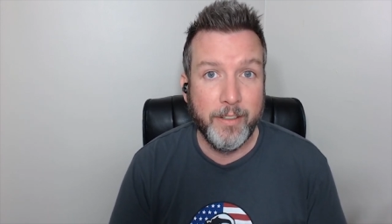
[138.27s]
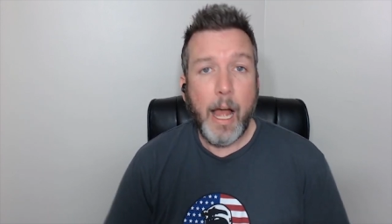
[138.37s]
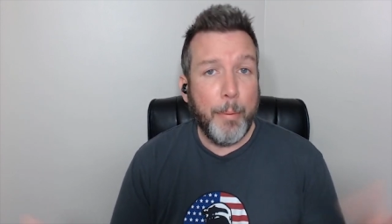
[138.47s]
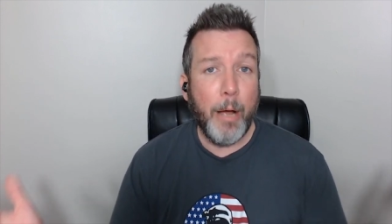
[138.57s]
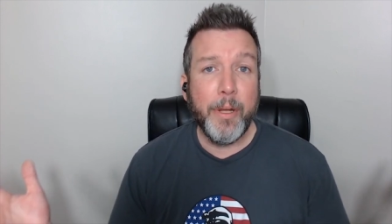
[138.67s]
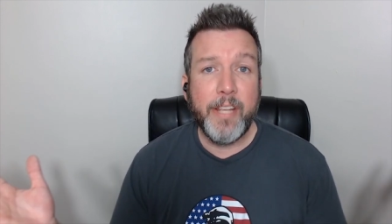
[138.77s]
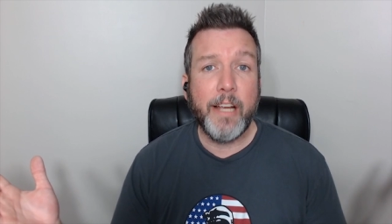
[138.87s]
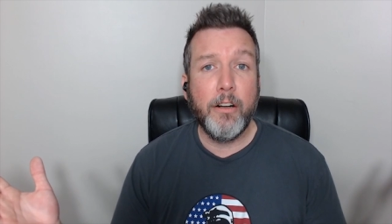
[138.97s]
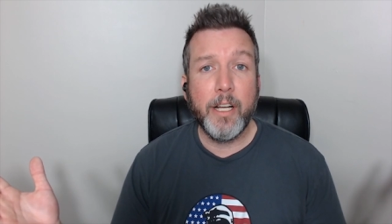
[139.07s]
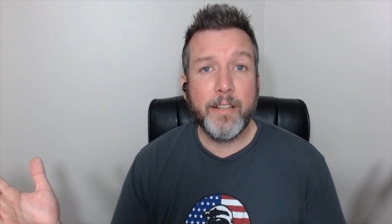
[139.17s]
How about we
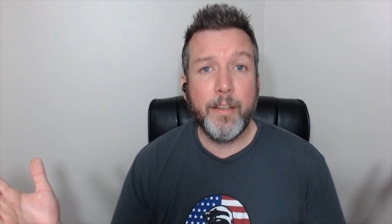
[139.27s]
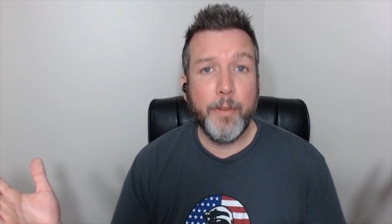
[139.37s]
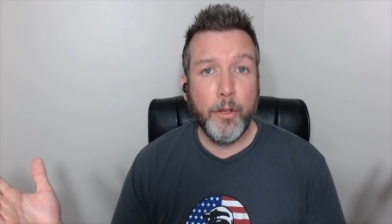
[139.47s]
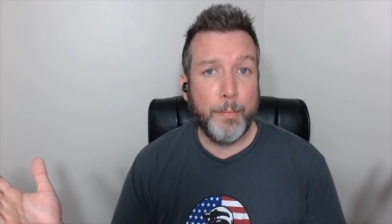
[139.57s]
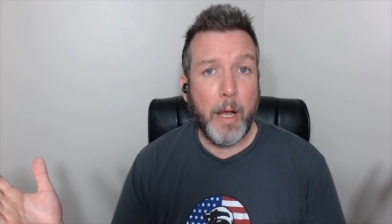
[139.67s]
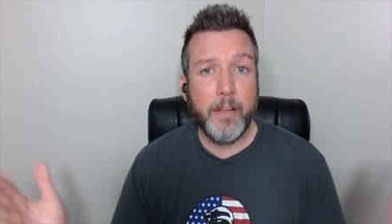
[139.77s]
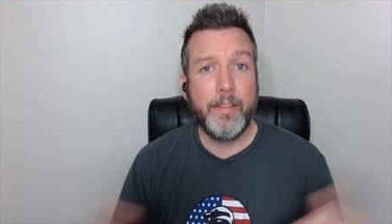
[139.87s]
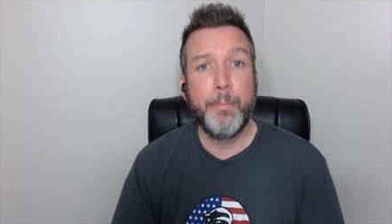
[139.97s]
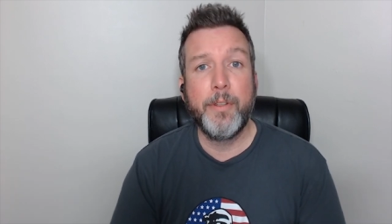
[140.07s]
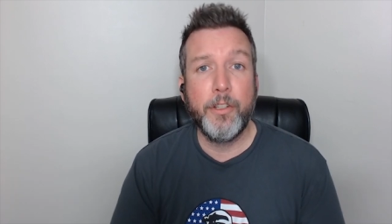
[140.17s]
take a look at some of those
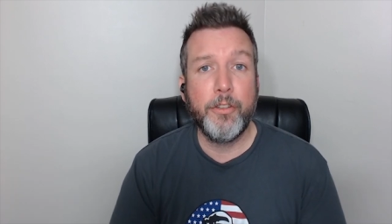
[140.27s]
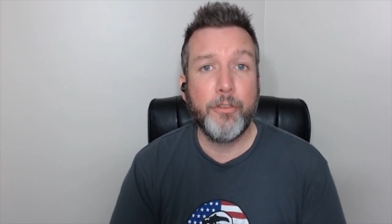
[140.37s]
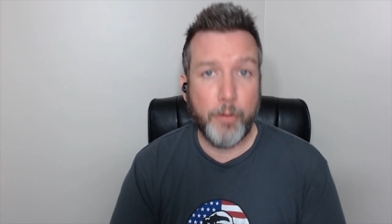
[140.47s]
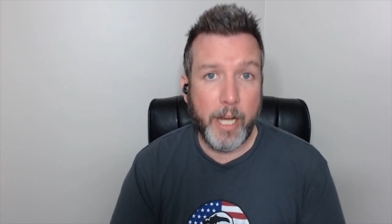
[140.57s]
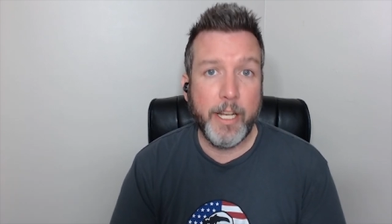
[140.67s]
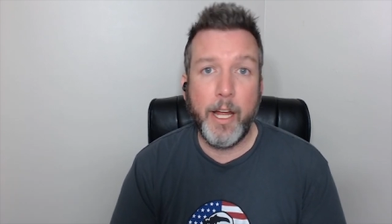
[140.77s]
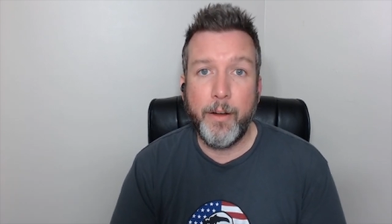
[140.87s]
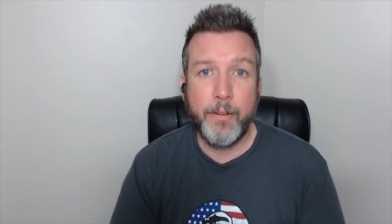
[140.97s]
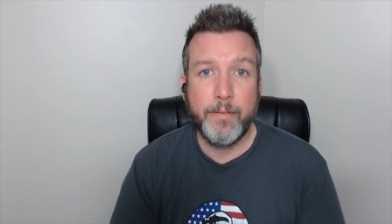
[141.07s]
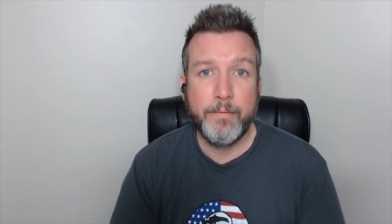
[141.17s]
policy positions right now?